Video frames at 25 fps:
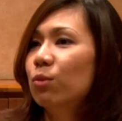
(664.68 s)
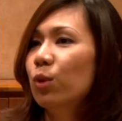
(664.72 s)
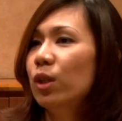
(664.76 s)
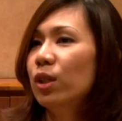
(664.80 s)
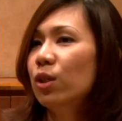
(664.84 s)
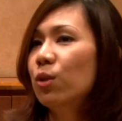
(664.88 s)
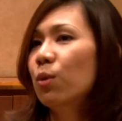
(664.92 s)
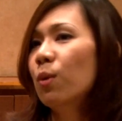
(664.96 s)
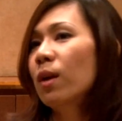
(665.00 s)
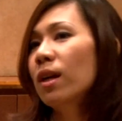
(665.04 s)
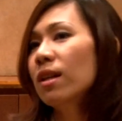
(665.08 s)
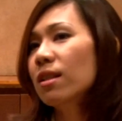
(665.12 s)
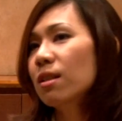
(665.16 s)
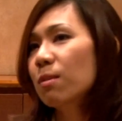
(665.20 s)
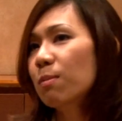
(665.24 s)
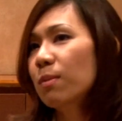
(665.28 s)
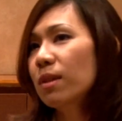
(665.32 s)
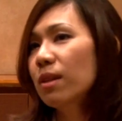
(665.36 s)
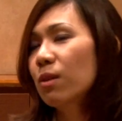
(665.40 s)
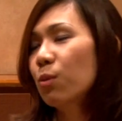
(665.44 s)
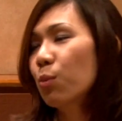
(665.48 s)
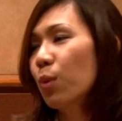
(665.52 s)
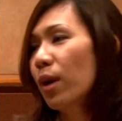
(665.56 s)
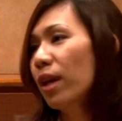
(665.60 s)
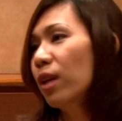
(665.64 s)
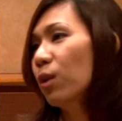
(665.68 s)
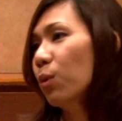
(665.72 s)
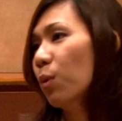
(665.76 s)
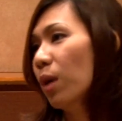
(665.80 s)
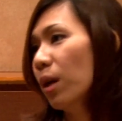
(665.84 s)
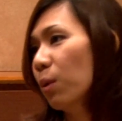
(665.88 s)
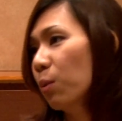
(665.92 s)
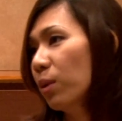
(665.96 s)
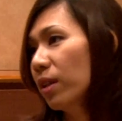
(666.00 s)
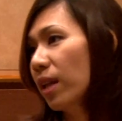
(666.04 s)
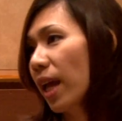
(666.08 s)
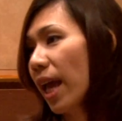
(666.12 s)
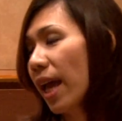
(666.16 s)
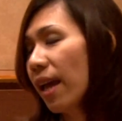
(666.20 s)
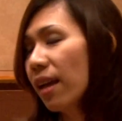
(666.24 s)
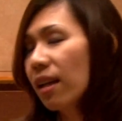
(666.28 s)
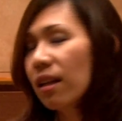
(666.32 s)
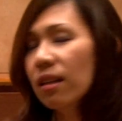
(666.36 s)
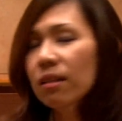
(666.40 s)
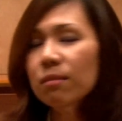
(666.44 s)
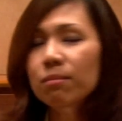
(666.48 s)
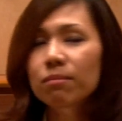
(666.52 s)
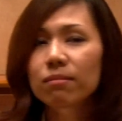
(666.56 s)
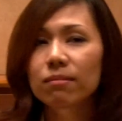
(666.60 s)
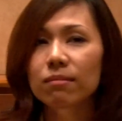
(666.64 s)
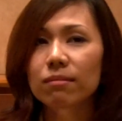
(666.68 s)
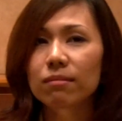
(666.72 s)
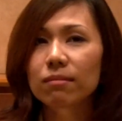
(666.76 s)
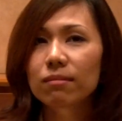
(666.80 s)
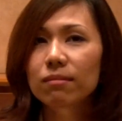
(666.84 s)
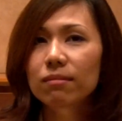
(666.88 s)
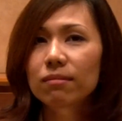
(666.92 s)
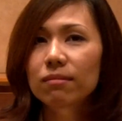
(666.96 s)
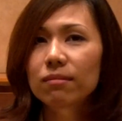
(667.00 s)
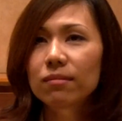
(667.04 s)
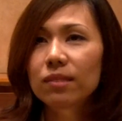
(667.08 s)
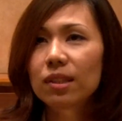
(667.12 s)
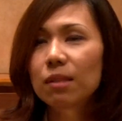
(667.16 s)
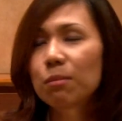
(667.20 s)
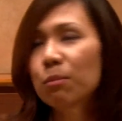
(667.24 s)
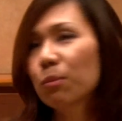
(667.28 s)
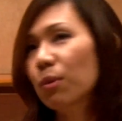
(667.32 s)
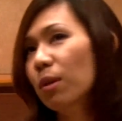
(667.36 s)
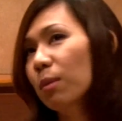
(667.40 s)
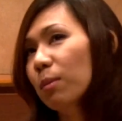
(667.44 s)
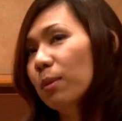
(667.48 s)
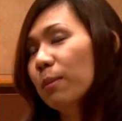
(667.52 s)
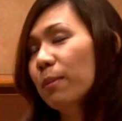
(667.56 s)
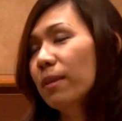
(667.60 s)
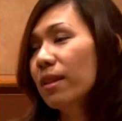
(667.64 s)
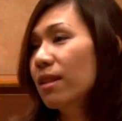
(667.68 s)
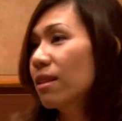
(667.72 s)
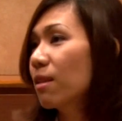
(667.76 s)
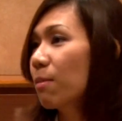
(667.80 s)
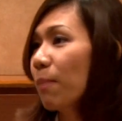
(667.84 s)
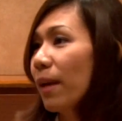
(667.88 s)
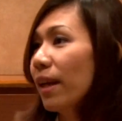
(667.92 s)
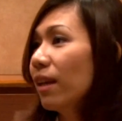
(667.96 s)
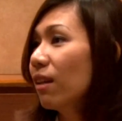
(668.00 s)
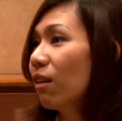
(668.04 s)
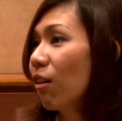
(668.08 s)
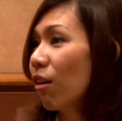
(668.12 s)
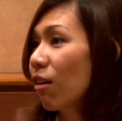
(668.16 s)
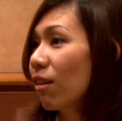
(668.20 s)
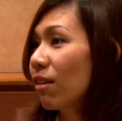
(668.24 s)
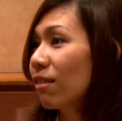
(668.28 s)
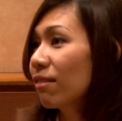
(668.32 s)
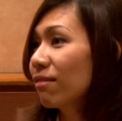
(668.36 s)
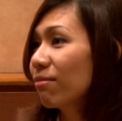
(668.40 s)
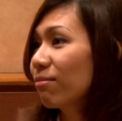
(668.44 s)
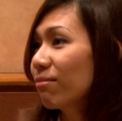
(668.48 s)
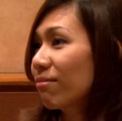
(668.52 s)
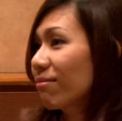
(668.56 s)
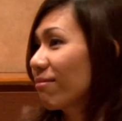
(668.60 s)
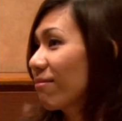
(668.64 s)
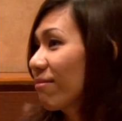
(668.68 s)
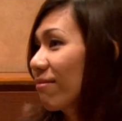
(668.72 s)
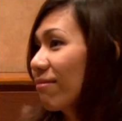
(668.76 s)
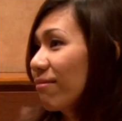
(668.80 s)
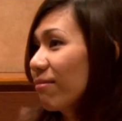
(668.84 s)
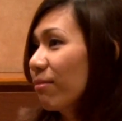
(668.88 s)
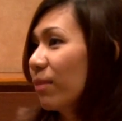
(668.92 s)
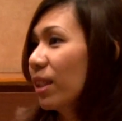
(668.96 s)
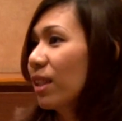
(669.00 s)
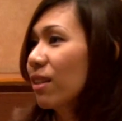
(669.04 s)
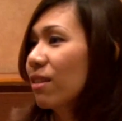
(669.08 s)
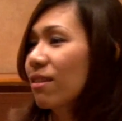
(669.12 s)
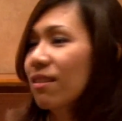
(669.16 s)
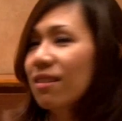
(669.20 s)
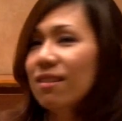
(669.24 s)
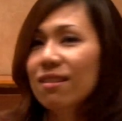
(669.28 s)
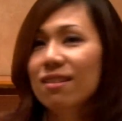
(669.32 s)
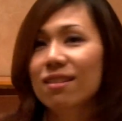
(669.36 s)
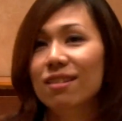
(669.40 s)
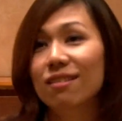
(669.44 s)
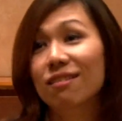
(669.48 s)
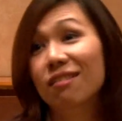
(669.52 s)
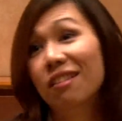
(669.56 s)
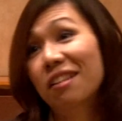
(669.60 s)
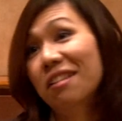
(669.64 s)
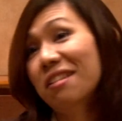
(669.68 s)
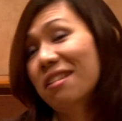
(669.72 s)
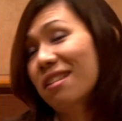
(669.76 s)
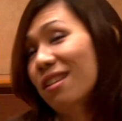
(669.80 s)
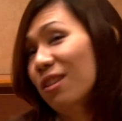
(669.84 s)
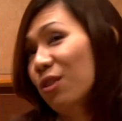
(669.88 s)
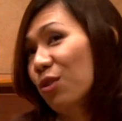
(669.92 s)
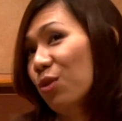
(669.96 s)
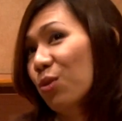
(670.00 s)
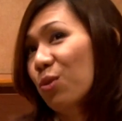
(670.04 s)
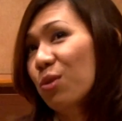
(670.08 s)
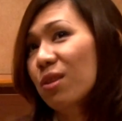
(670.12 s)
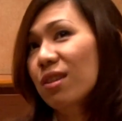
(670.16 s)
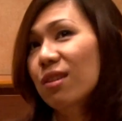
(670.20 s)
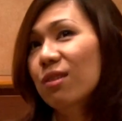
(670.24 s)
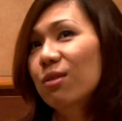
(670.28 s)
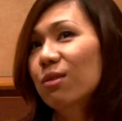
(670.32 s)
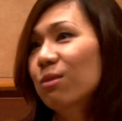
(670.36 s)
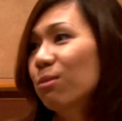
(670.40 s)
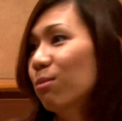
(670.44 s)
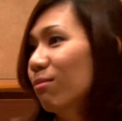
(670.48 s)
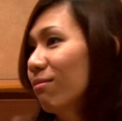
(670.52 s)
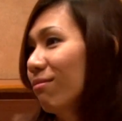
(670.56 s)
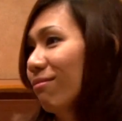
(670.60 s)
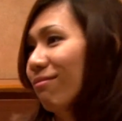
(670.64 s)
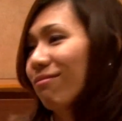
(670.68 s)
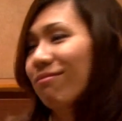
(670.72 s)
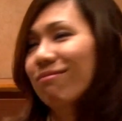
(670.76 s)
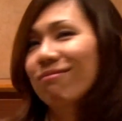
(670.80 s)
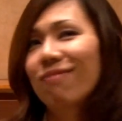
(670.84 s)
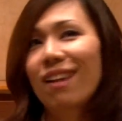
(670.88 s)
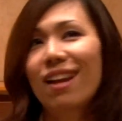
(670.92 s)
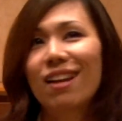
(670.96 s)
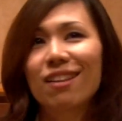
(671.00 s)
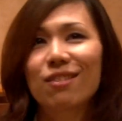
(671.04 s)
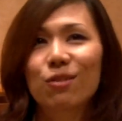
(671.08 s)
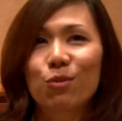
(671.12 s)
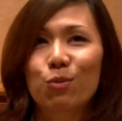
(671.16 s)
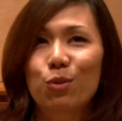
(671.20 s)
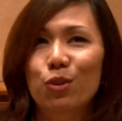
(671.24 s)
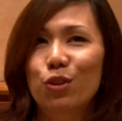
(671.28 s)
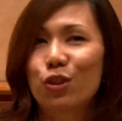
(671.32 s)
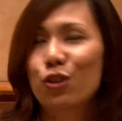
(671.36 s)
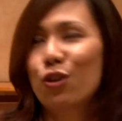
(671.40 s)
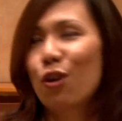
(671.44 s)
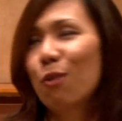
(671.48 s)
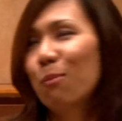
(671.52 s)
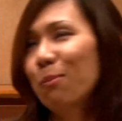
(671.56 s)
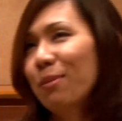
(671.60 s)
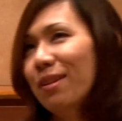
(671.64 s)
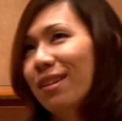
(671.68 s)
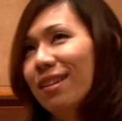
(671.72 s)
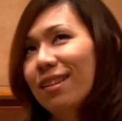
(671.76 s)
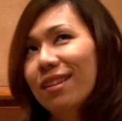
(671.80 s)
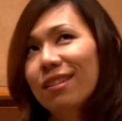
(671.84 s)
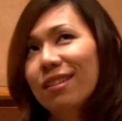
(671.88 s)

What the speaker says: when you ask me where do I want to end up, then probably it's Bangkok, because it's a nice country and shopping